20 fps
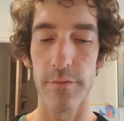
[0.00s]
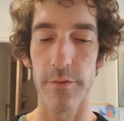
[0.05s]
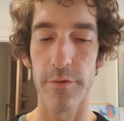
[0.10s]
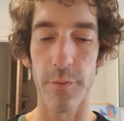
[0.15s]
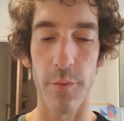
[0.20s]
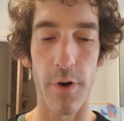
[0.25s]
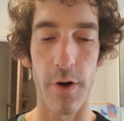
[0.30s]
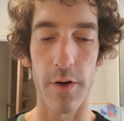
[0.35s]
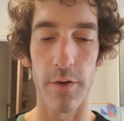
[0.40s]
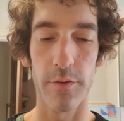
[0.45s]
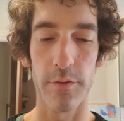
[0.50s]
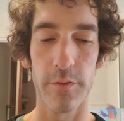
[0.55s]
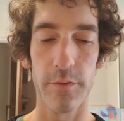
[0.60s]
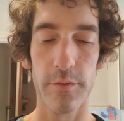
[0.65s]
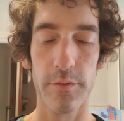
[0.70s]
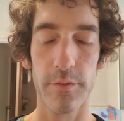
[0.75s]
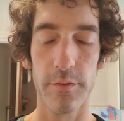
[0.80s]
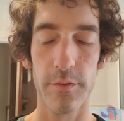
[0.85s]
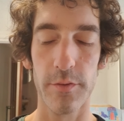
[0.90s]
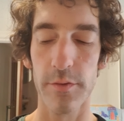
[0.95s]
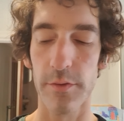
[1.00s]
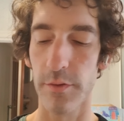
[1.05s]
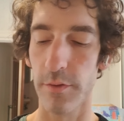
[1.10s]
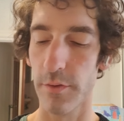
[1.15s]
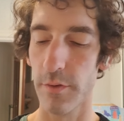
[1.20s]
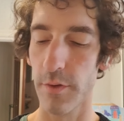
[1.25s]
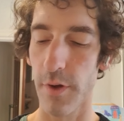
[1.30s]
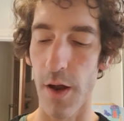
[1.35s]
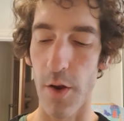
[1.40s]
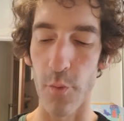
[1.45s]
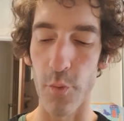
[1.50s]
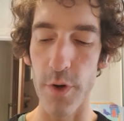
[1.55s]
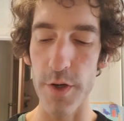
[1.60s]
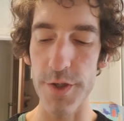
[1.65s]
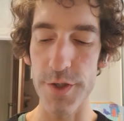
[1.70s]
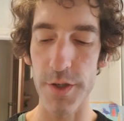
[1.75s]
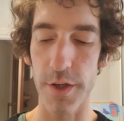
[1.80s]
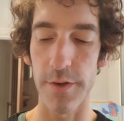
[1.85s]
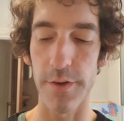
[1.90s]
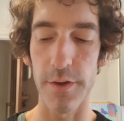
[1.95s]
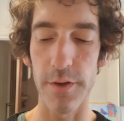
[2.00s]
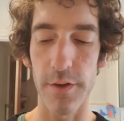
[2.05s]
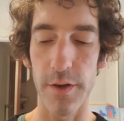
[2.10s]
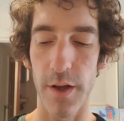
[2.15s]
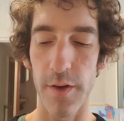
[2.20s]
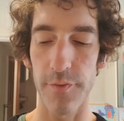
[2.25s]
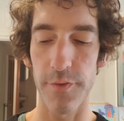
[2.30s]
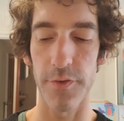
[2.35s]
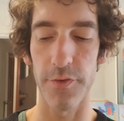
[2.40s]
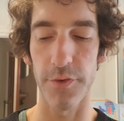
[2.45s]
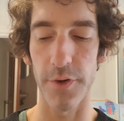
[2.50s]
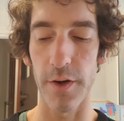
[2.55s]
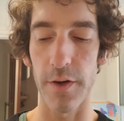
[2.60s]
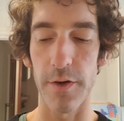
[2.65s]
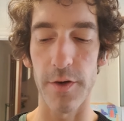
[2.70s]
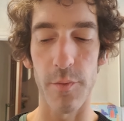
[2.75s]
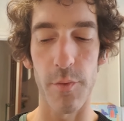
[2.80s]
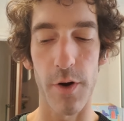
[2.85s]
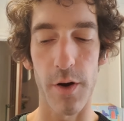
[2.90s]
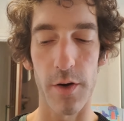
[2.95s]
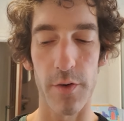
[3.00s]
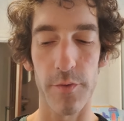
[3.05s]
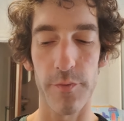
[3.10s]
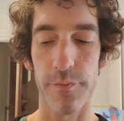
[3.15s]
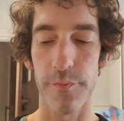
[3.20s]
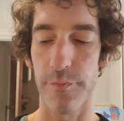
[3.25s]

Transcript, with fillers: tomorrow. I wish I didn't have to study tomorrow.